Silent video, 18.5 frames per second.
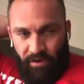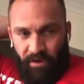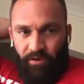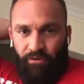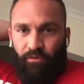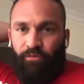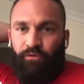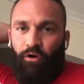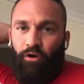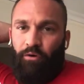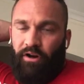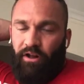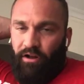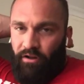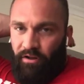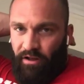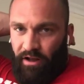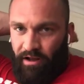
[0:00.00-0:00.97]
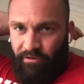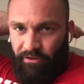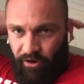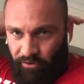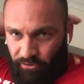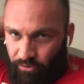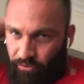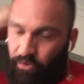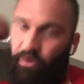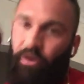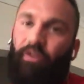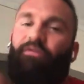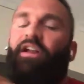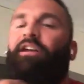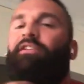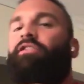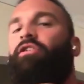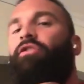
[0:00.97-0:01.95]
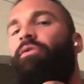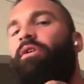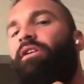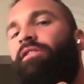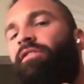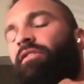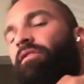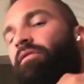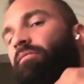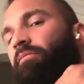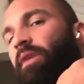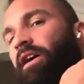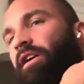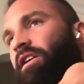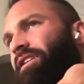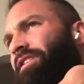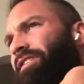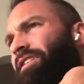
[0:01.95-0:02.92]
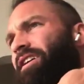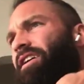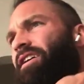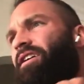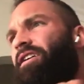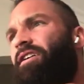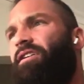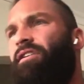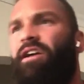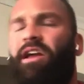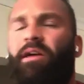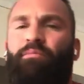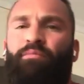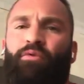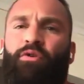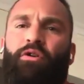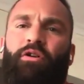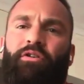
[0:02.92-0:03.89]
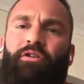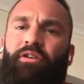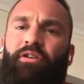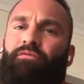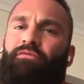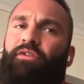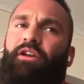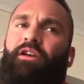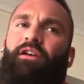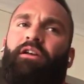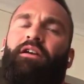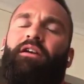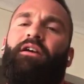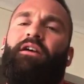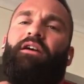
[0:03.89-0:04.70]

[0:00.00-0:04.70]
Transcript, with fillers: to Florida, I talked to uh, Flex Lewis back yeah. in uh, April or something.